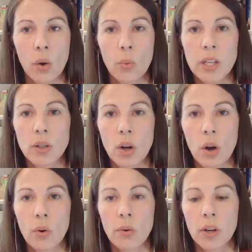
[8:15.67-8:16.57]
we
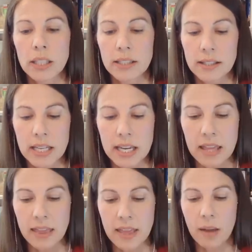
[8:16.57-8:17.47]
don't
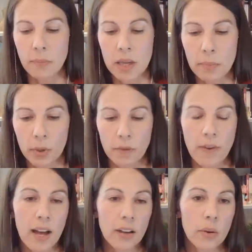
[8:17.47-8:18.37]
see that people are
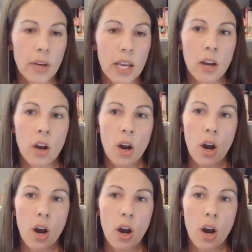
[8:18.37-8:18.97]
valuing